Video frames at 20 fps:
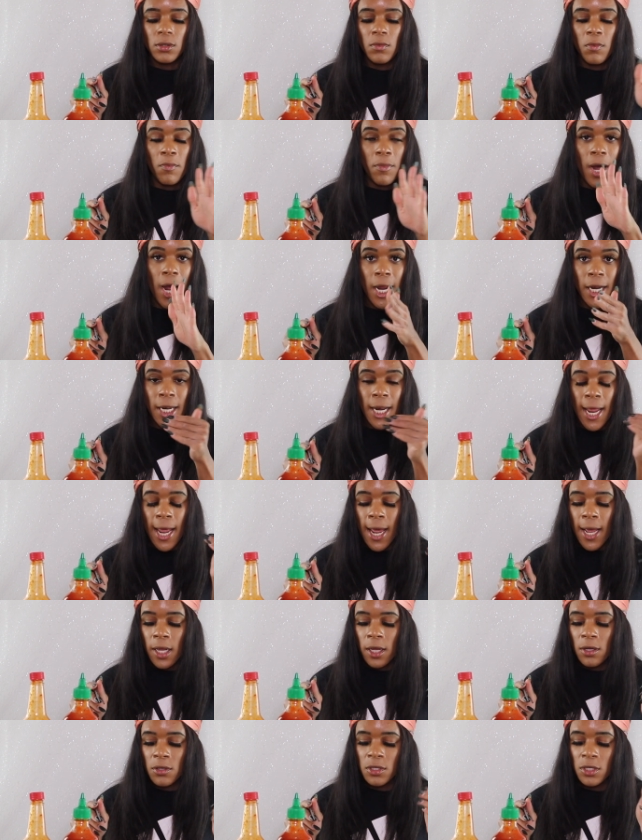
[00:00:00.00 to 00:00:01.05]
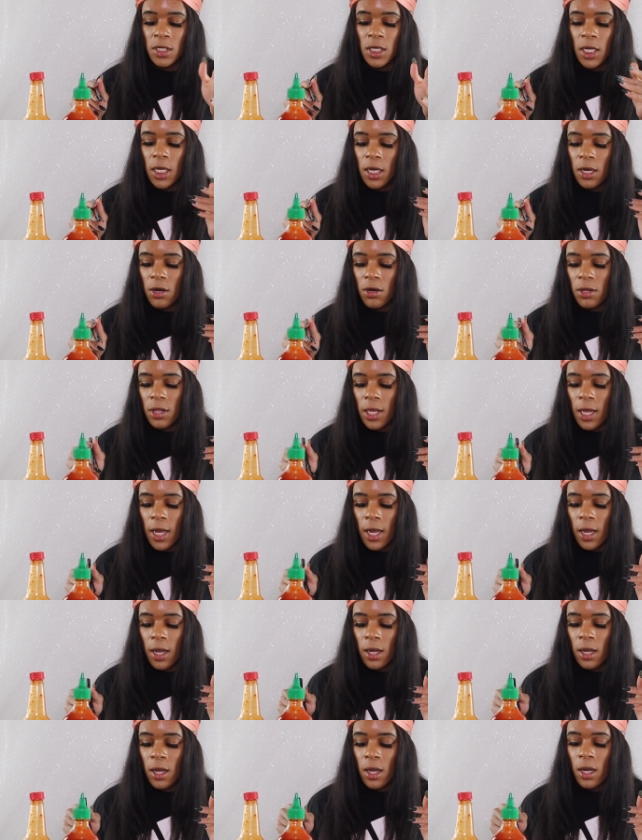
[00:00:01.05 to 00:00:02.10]
mind that if you could hear
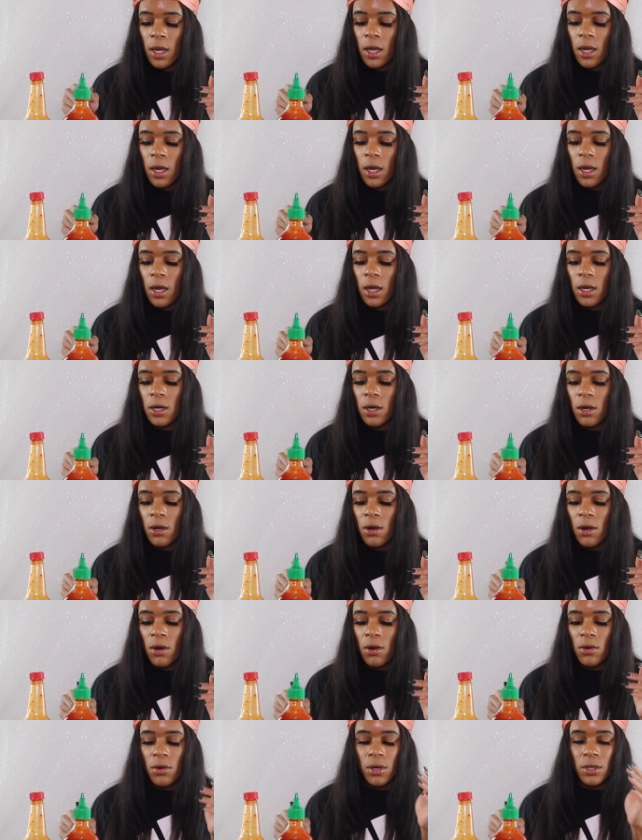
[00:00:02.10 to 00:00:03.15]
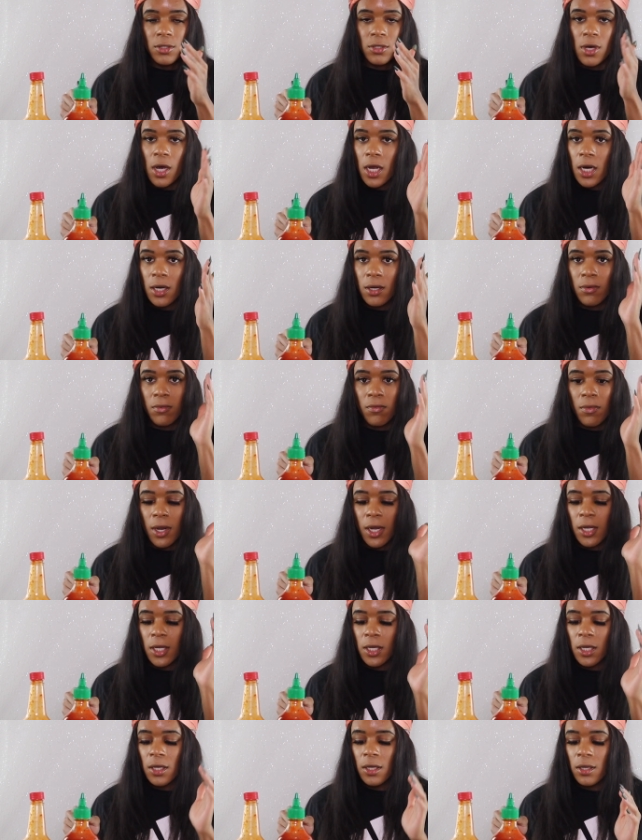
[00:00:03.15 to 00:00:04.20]
that. I know I try to
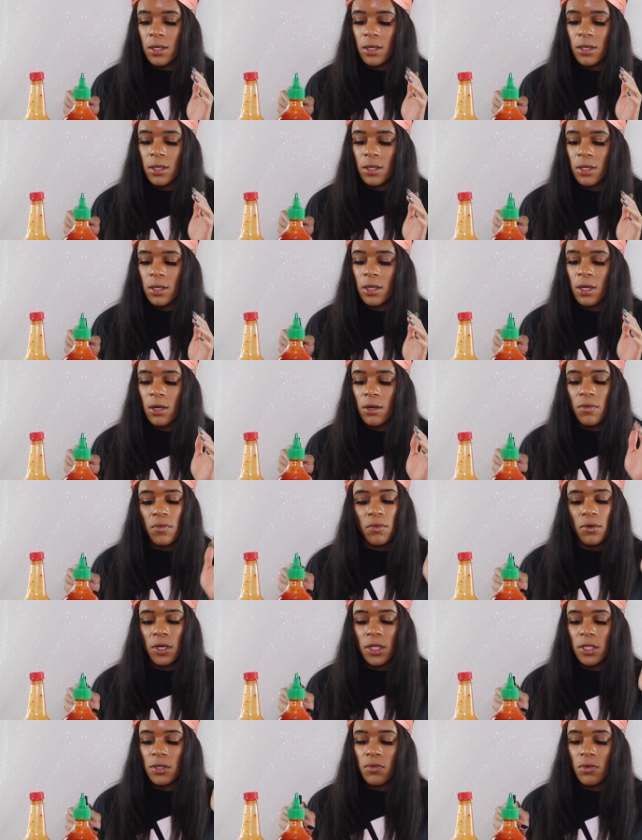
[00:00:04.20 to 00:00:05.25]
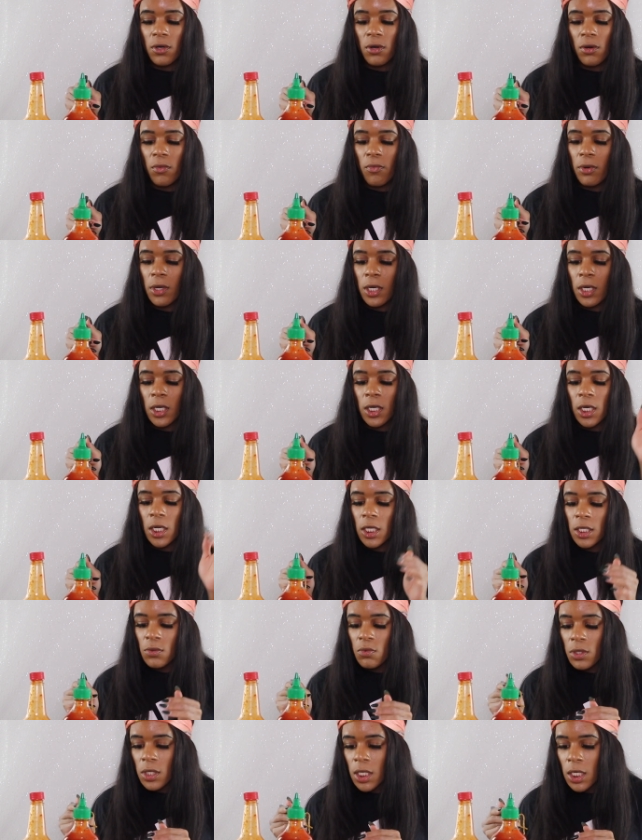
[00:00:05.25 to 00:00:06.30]
make it good for this video, but it
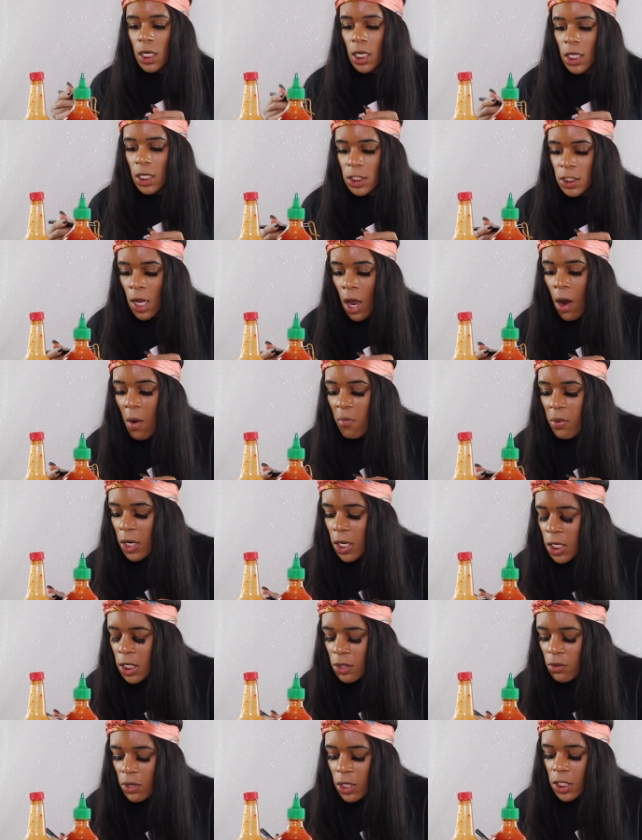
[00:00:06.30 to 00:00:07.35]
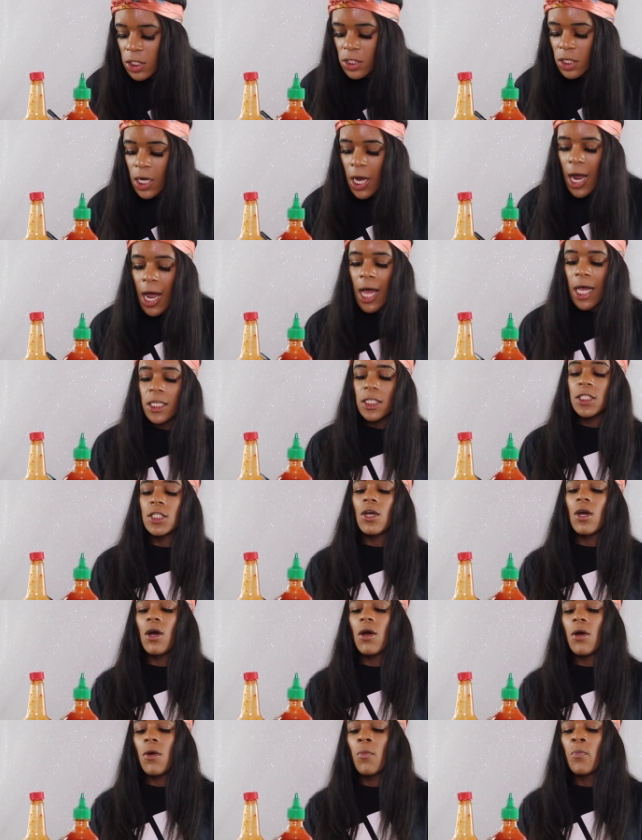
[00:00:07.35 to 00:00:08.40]
is what it is. But anyways, you guys,
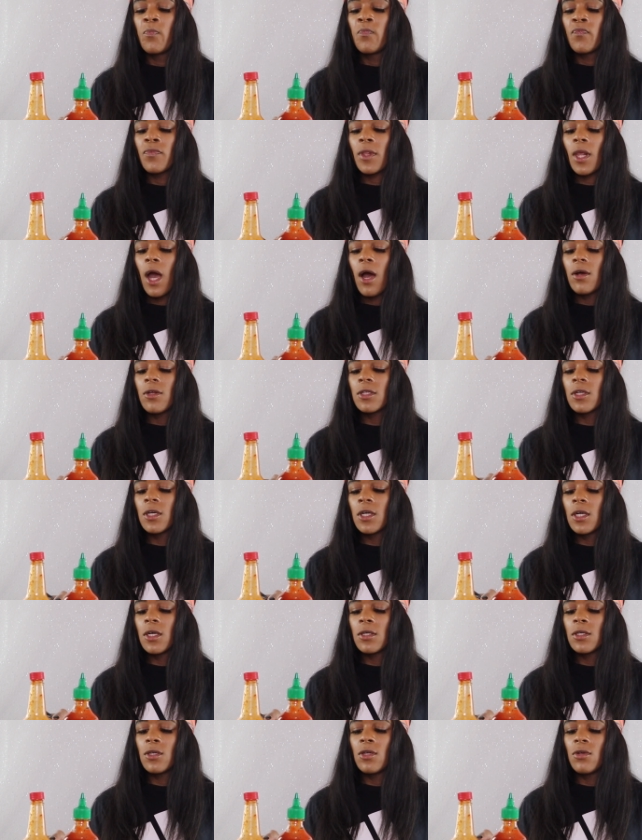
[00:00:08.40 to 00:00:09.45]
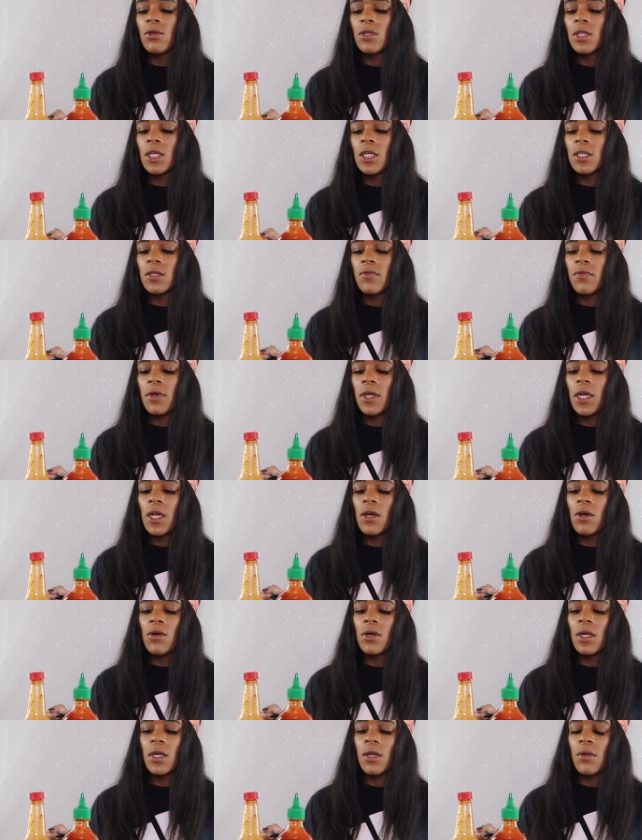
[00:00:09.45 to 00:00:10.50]
so I was gonna do this
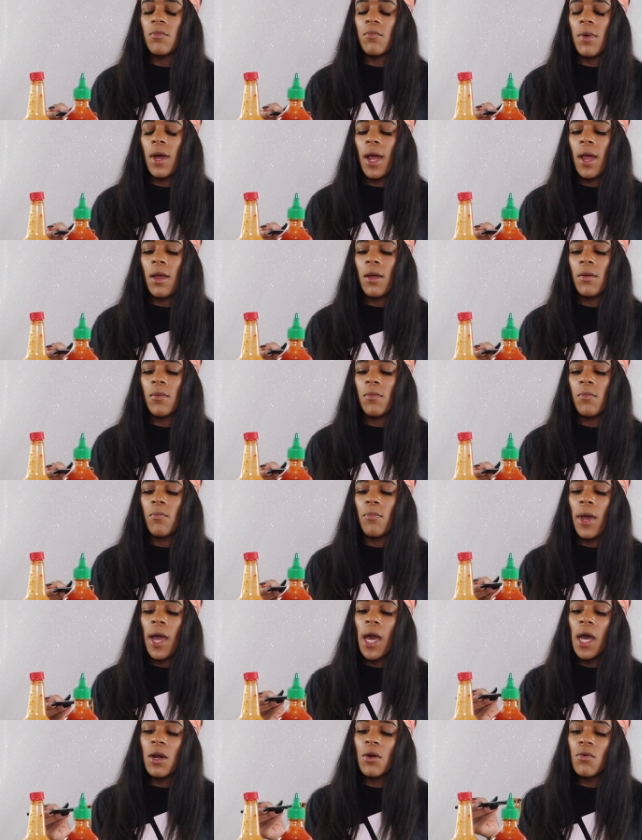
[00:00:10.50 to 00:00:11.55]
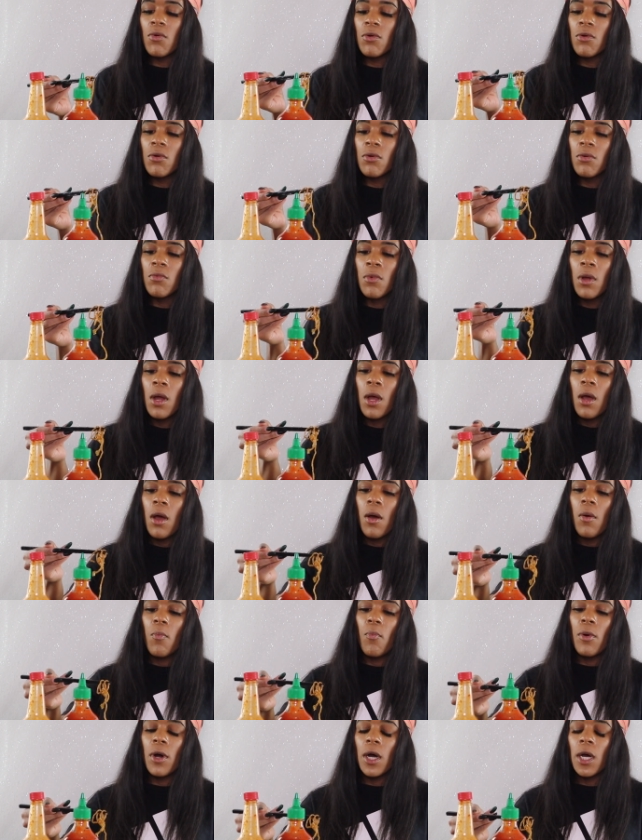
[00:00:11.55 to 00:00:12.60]
video in my bedroom,
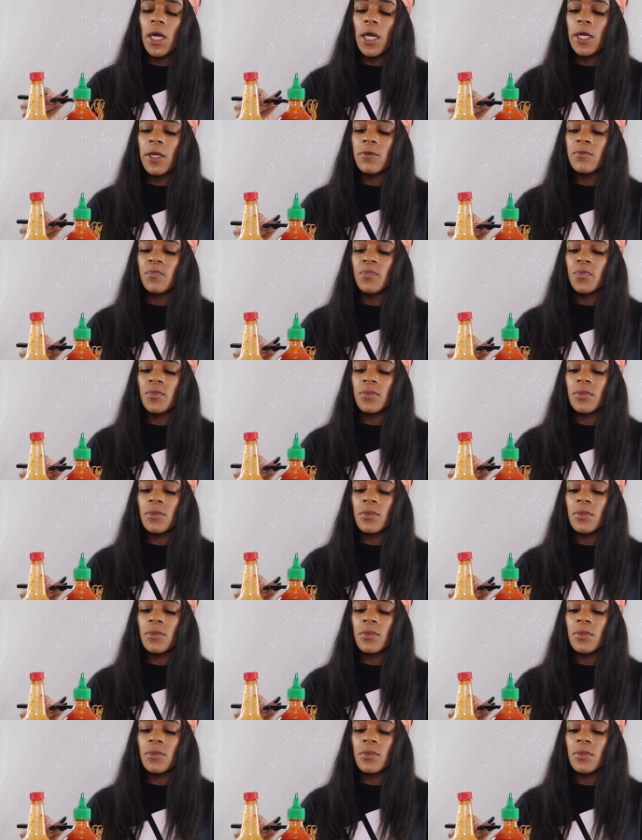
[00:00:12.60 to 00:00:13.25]
but